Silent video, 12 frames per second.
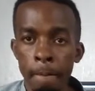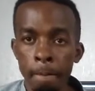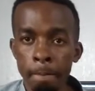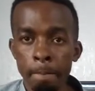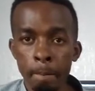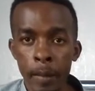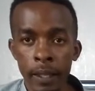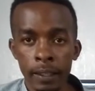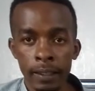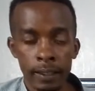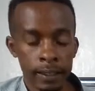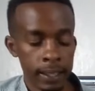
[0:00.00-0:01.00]
This is
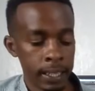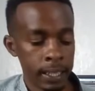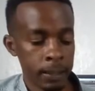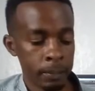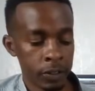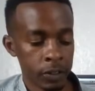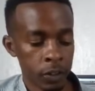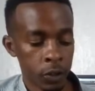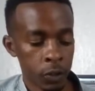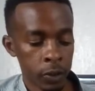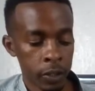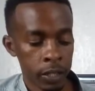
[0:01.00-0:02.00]
E major chord.
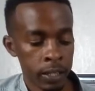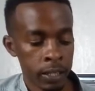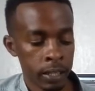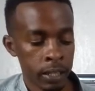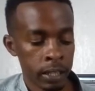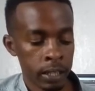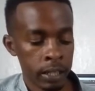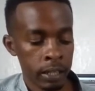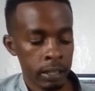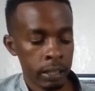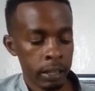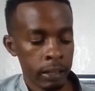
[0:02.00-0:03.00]

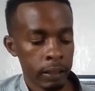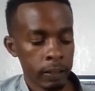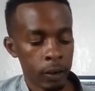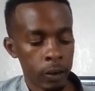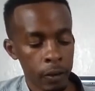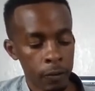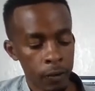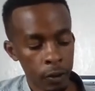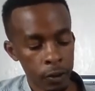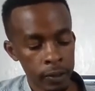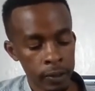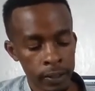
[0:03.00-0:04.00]
The chord that follows
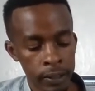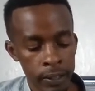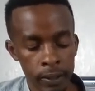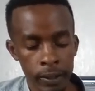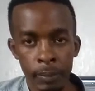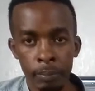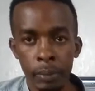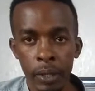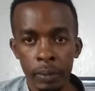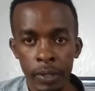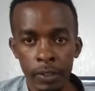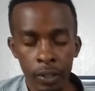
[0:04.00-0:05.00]
is the B major
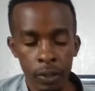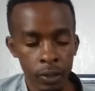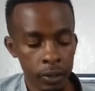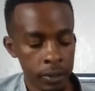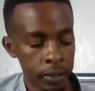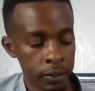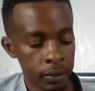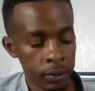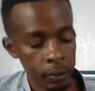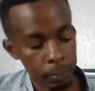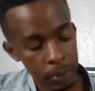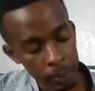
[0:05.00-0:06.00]
chord. So B
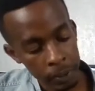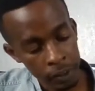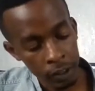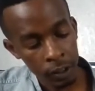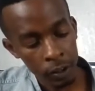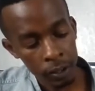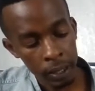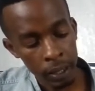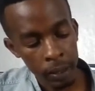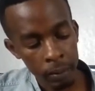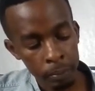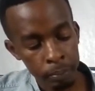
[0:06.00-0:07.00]
major chord, I
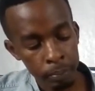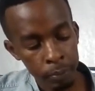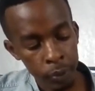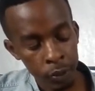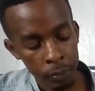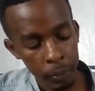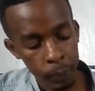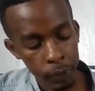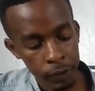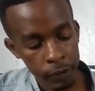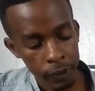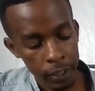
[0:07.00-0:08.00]
am using my pointer
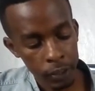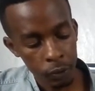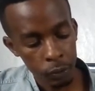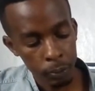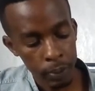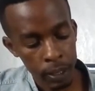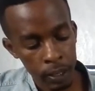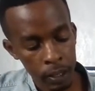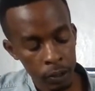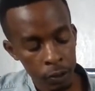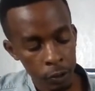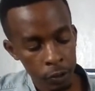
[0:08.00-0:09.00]
finger to bar
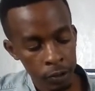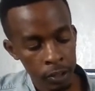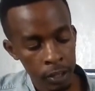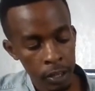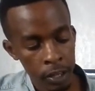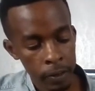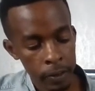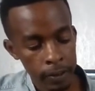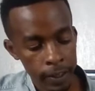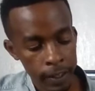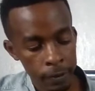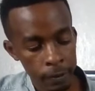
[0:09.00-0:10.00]
across the 2nd
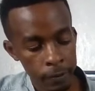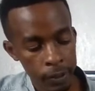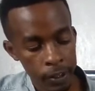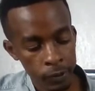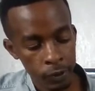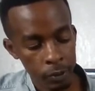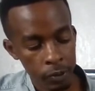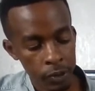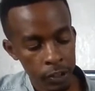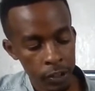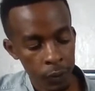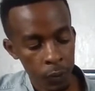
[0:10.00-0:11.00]
fret from
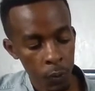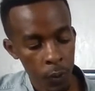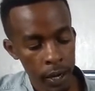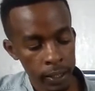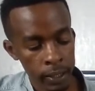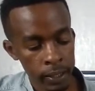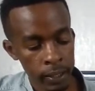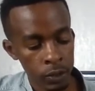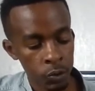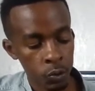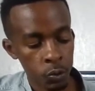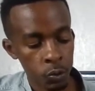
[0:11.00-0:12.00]
string 1
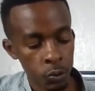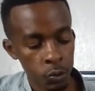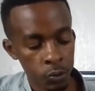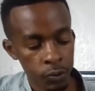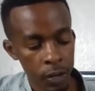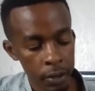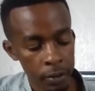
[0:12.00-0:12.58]
to 5,